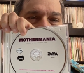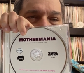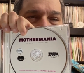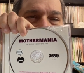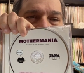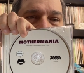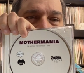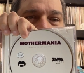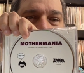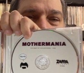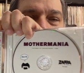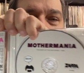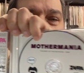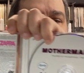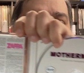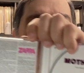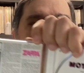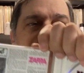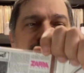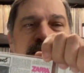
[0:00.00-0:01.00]
And
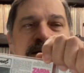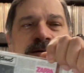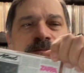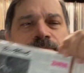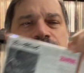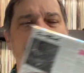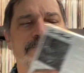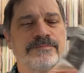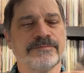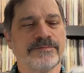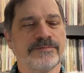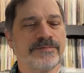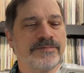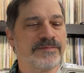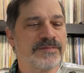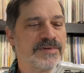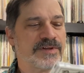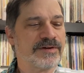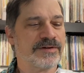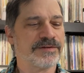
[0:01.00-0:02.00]

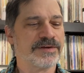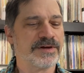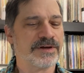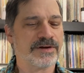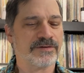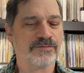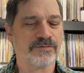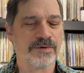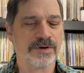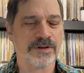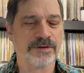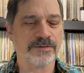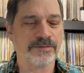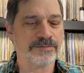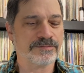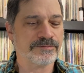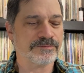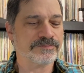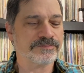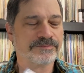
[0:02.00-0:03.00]
you're thinking, well,
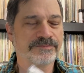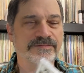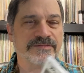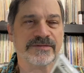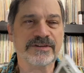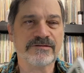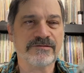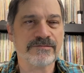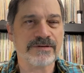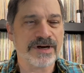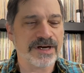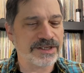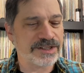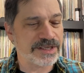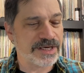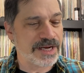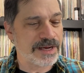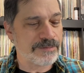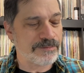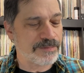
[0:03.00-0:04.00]
why
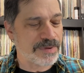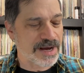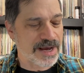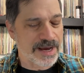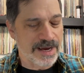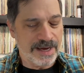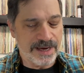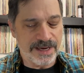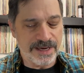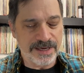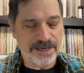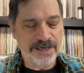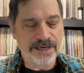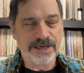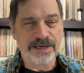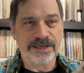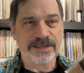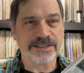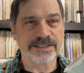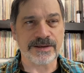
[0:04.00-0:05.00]
should I buy
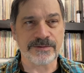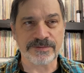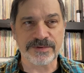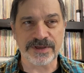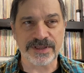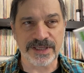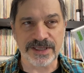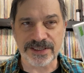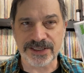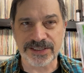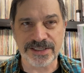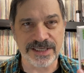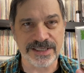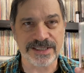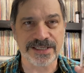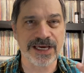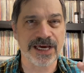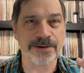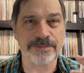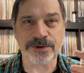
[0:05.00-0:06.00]
something that's
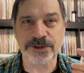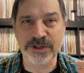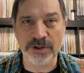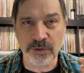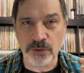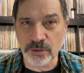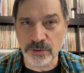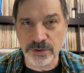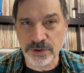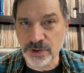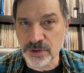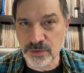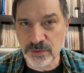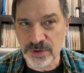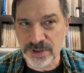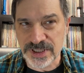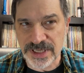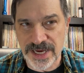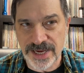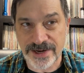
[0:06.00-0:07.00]
just got a bunch of old
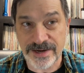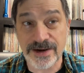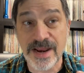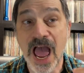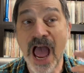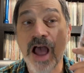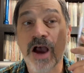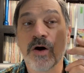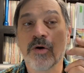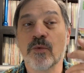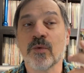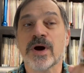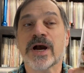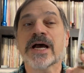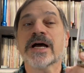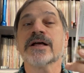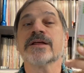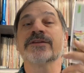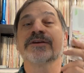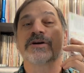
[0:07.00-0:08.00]
tunes on it?
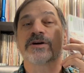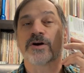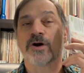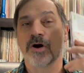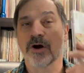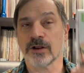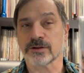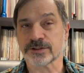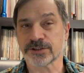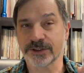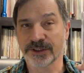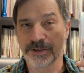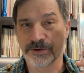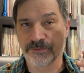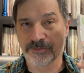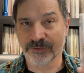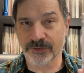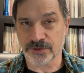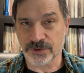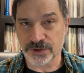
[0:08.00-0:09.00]
Well, they're alternate
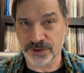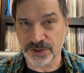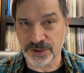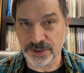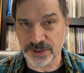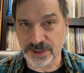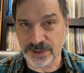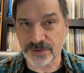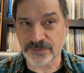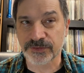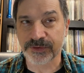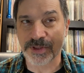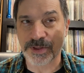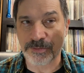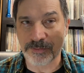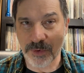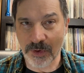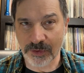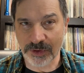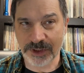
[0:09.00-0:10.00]
versions for the
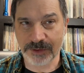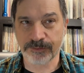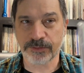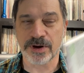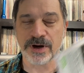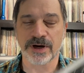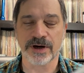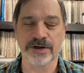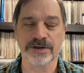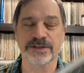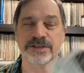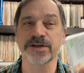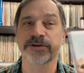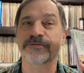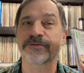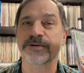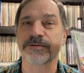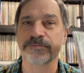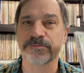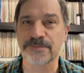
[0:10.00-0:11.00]
most part,
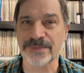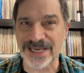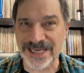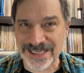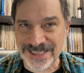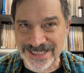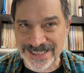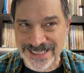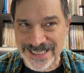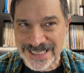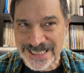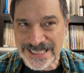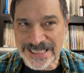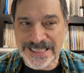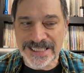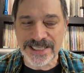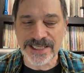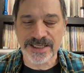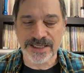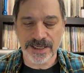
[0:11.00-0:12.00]
different
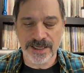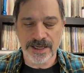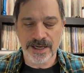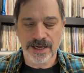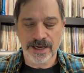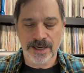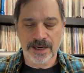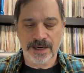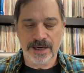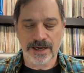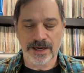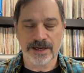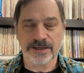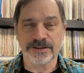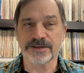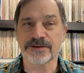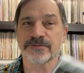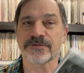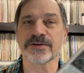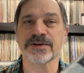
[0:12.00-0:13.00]
mixes,
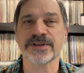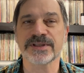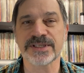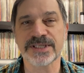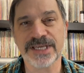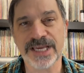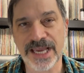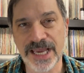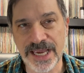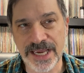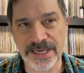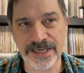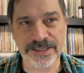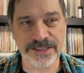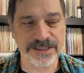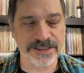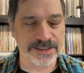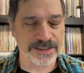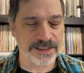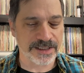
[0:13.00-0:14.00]
different
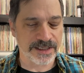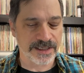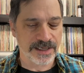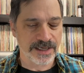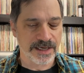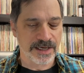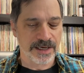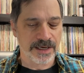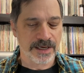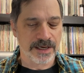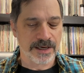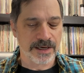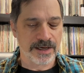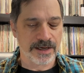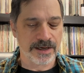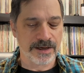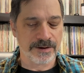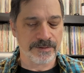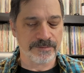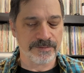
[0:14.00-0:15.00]
takes,
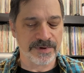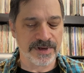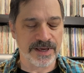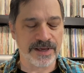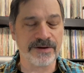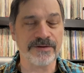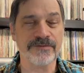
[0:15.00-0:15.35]
and a